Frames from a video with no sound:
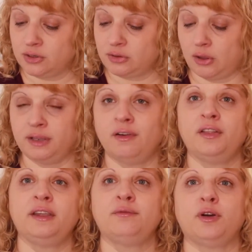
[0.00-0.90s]
So I'll leave
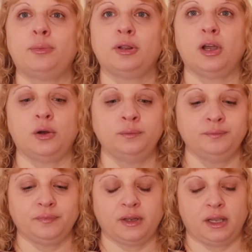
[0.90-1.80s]
all the info below
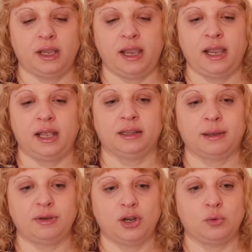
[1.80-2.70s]
and
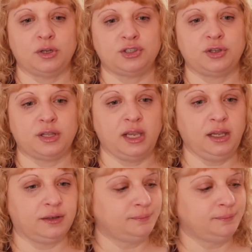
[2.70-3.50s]
let me know what you think.